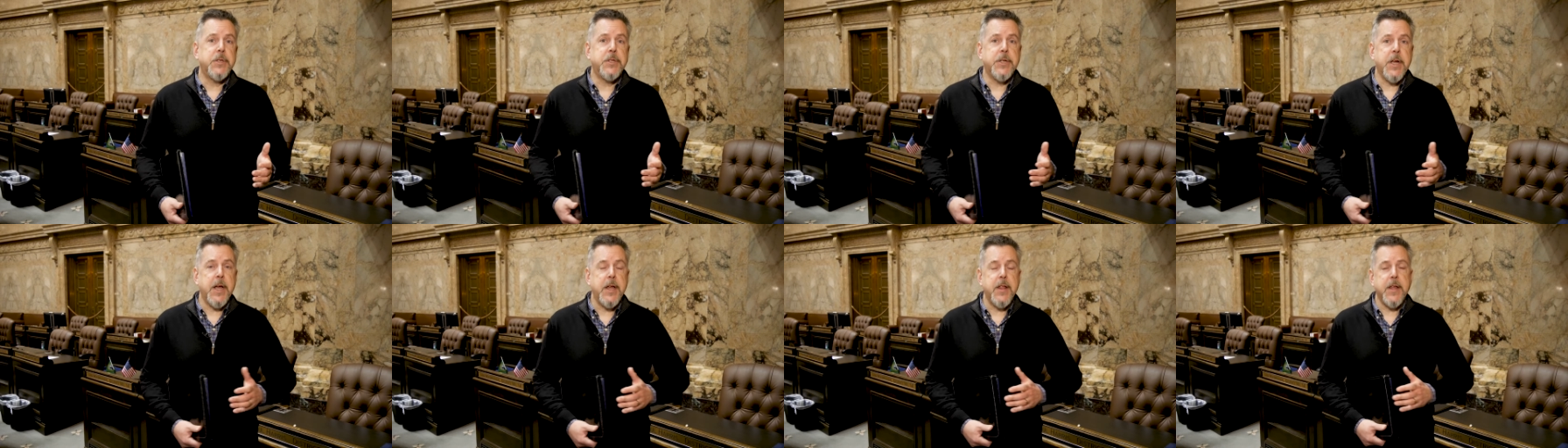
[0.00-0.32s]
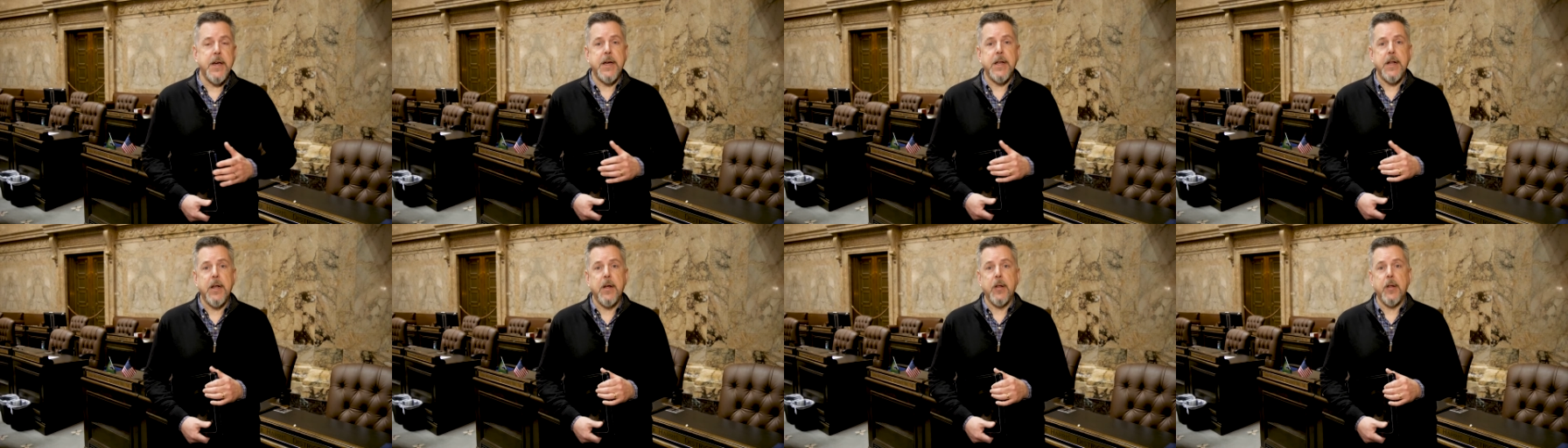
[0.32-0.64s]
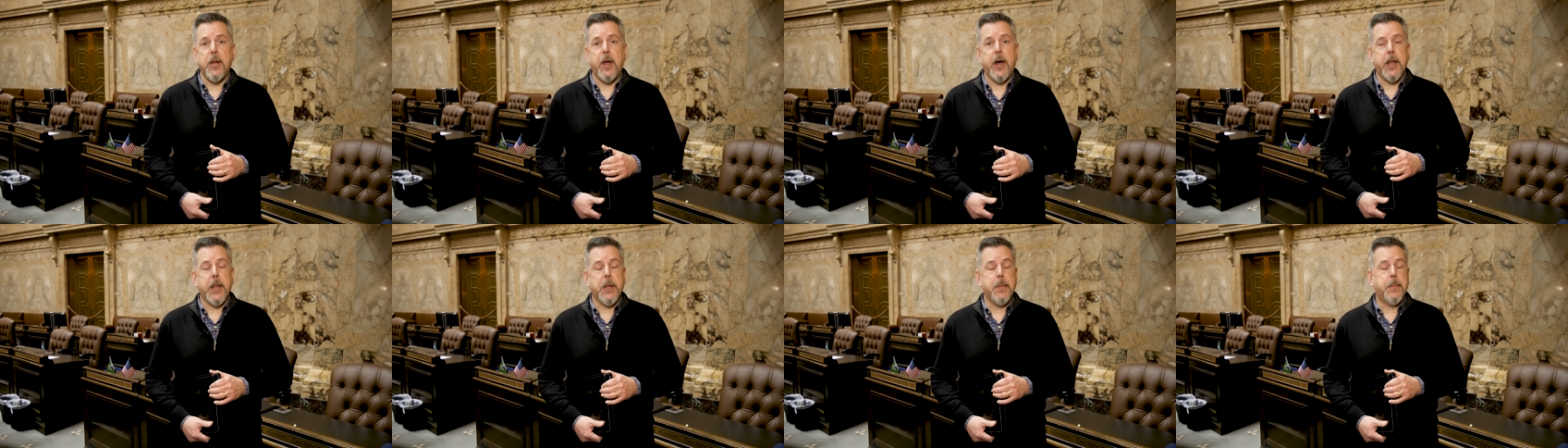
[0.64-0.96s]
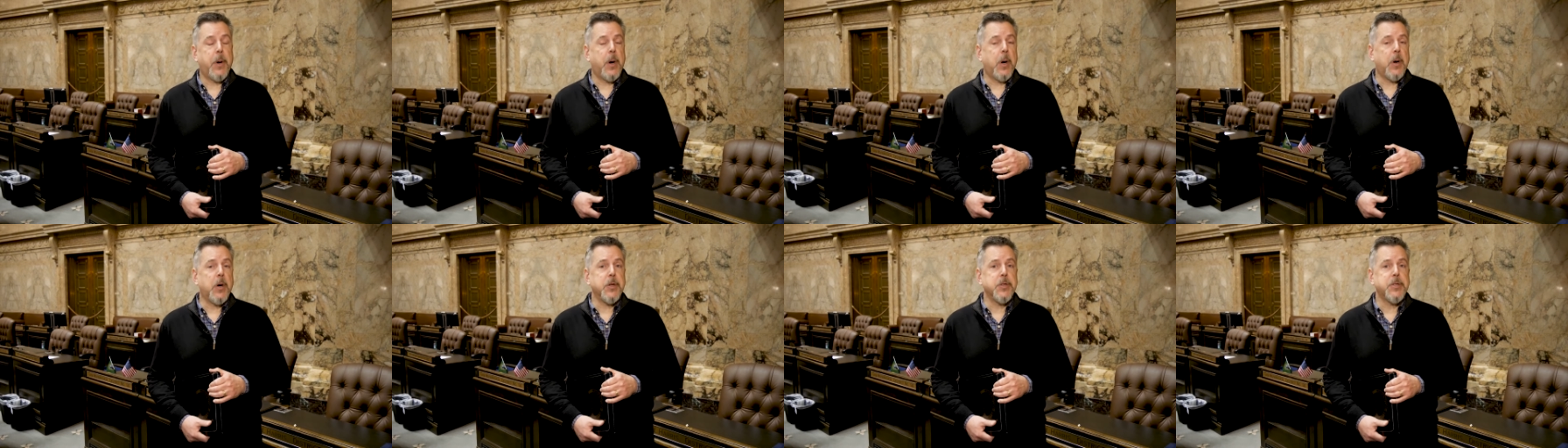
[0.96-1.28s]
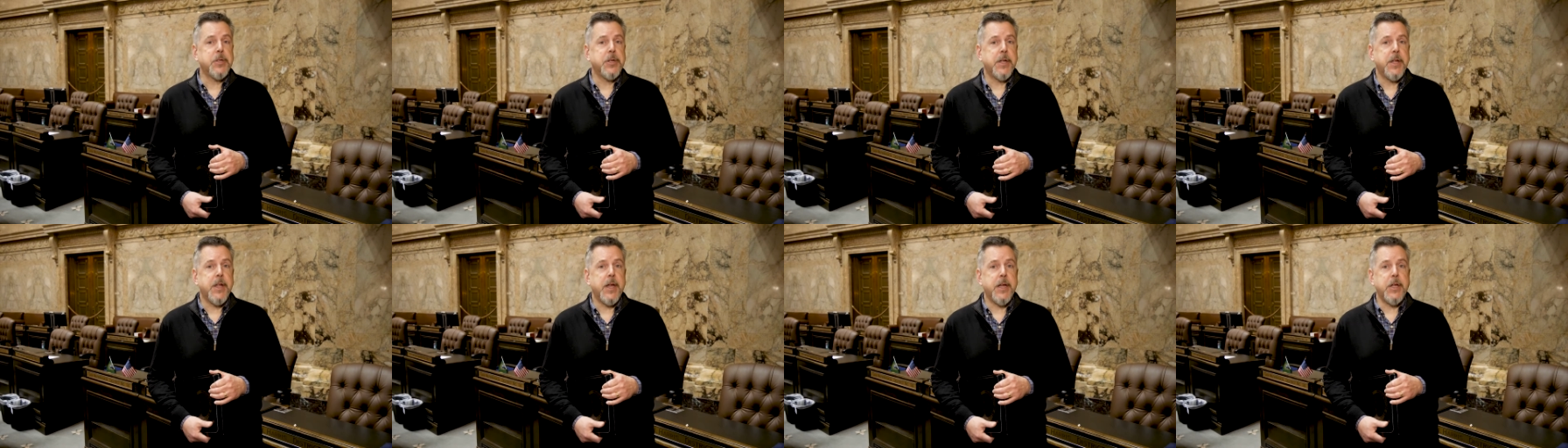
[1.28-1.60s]
say that a lot of the
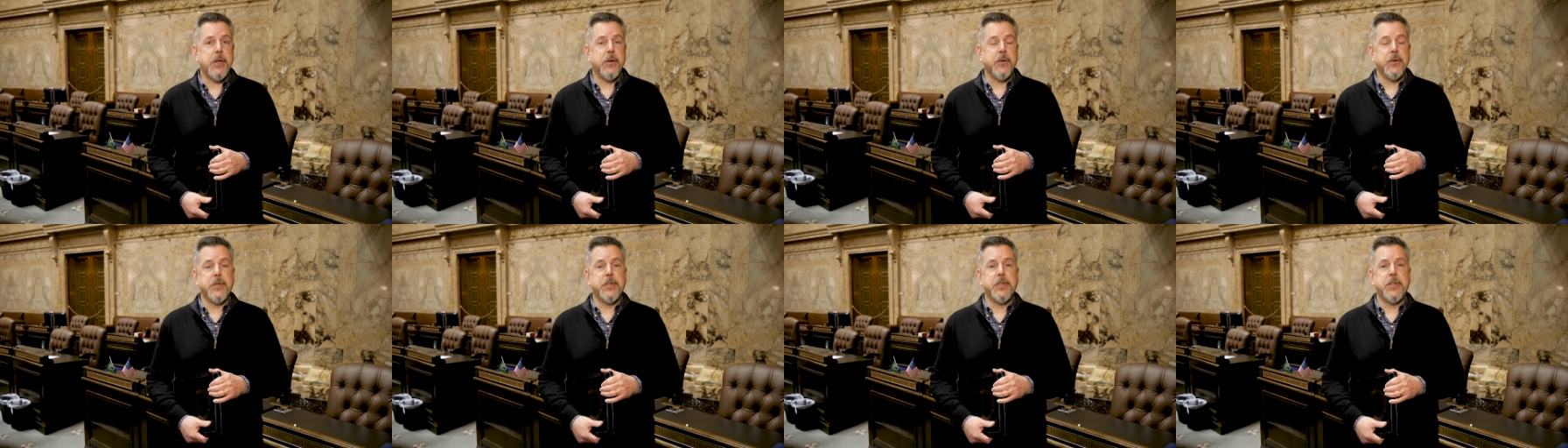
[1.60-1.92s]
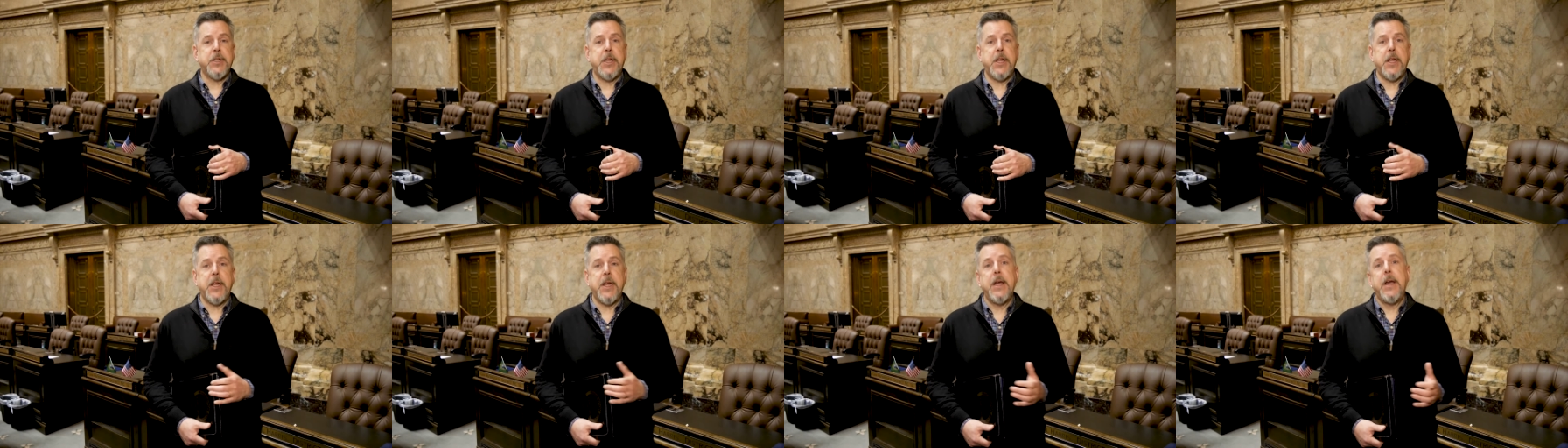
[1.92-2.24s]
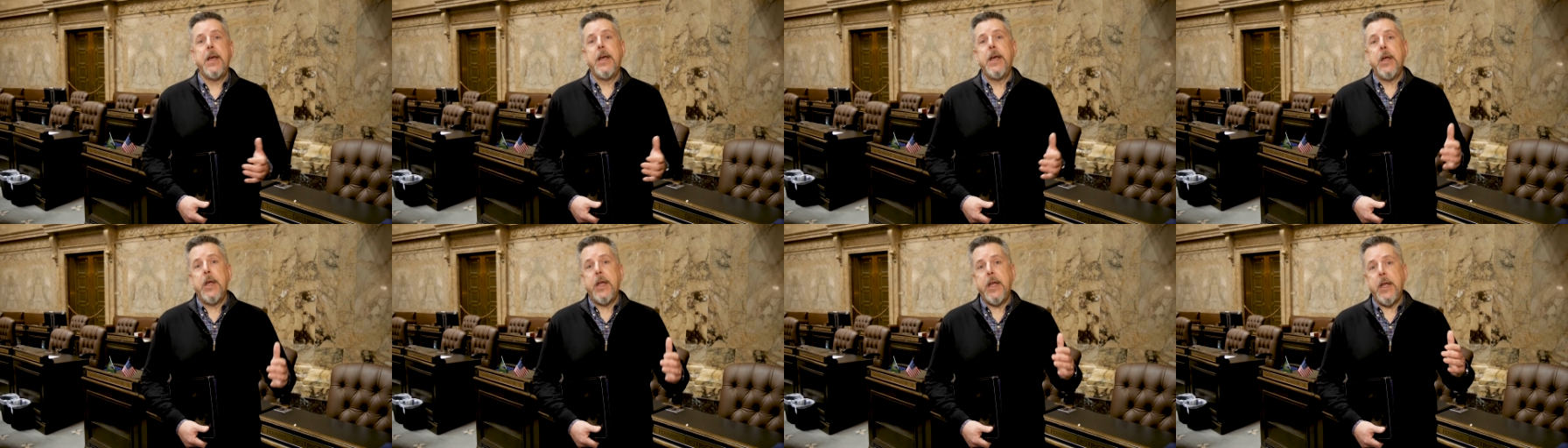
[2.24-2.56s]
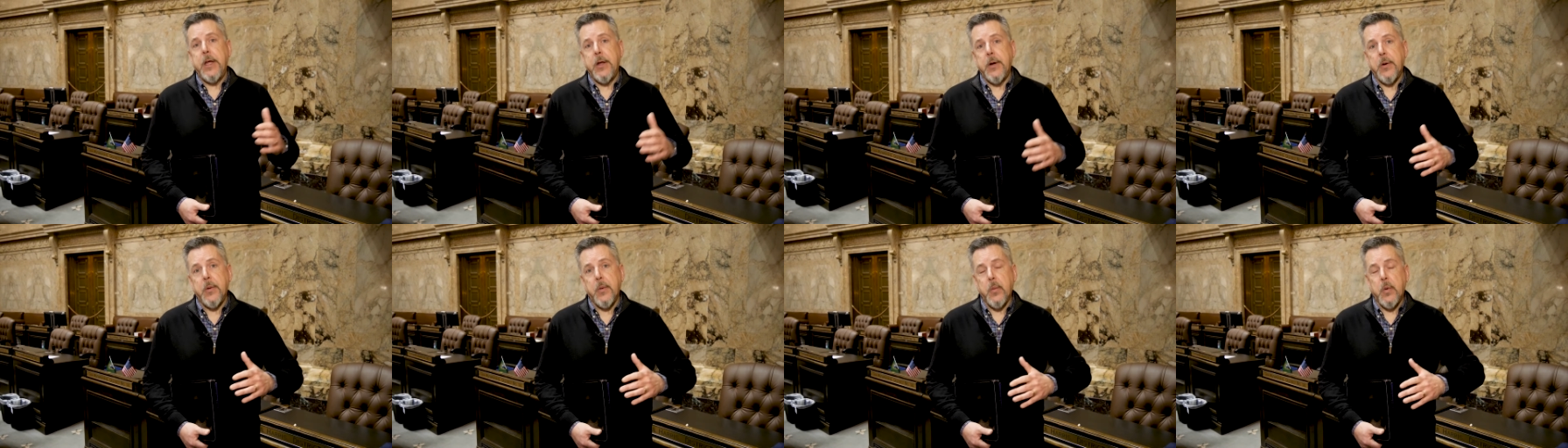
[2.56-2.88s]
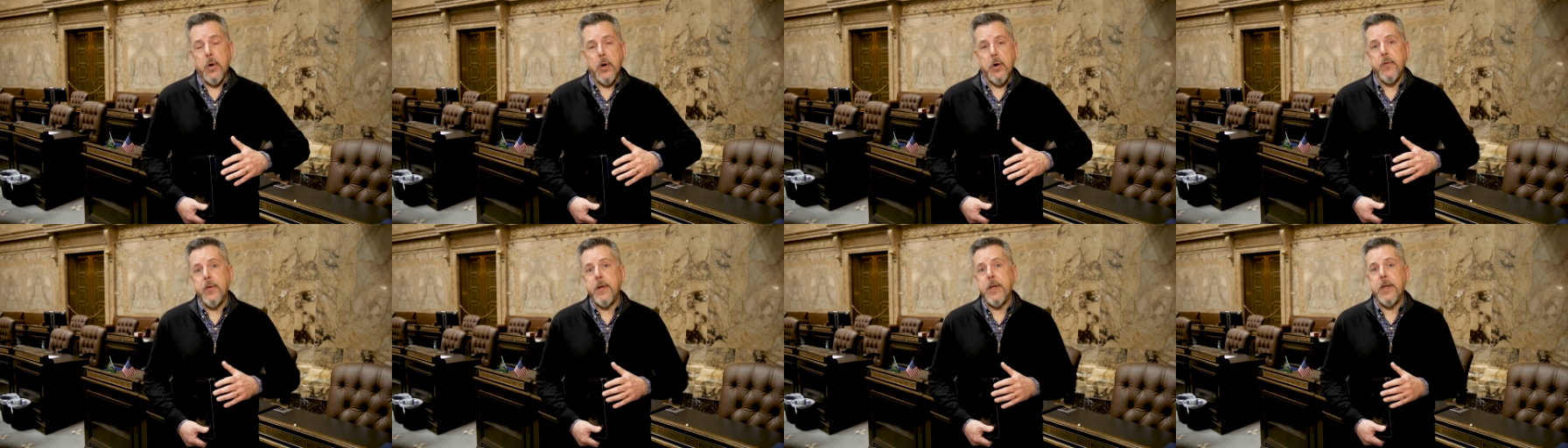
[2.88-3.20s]
policy that you'll see
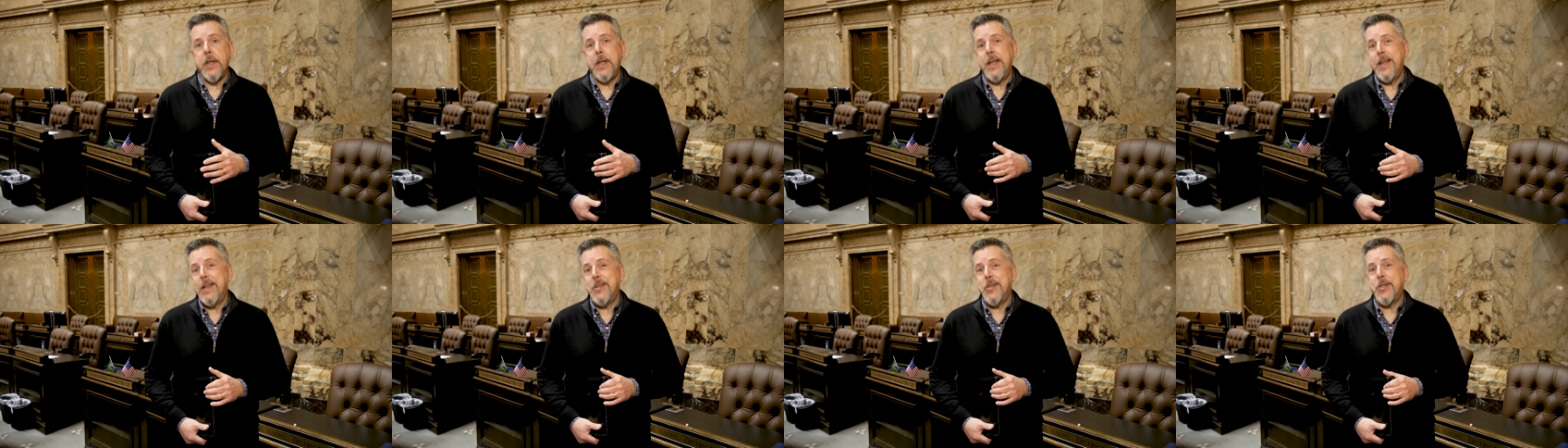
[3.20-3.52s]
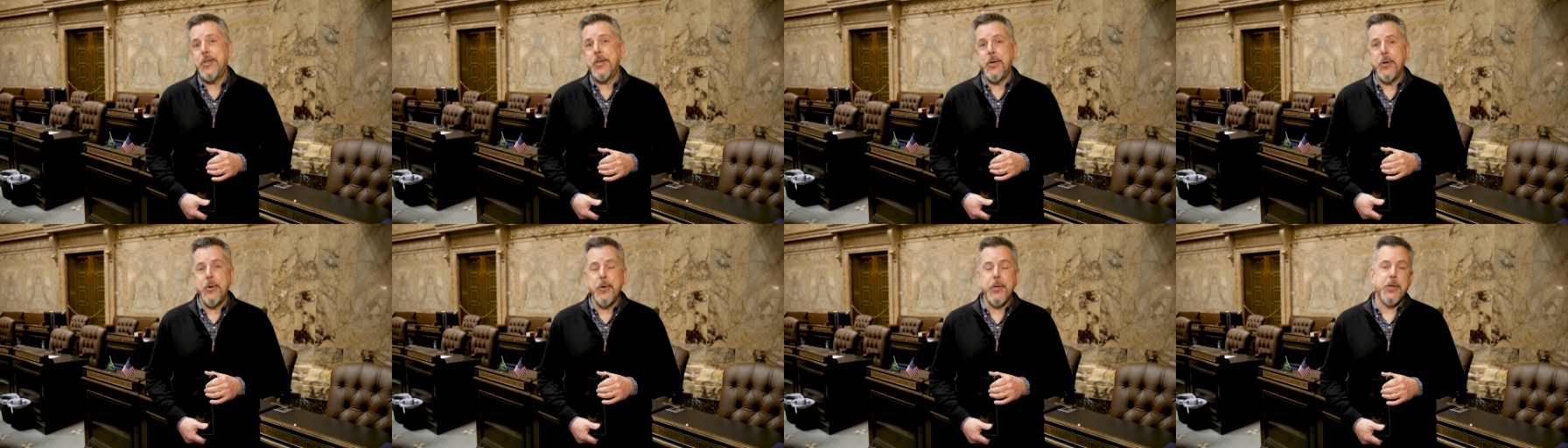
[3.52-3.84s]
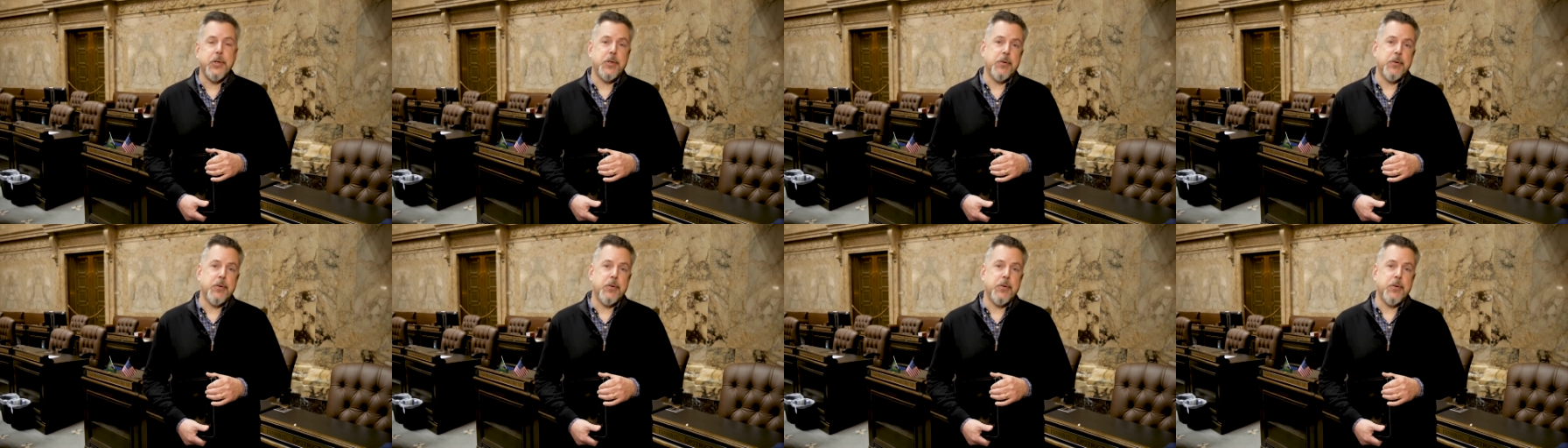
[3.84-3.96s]
interwoven into the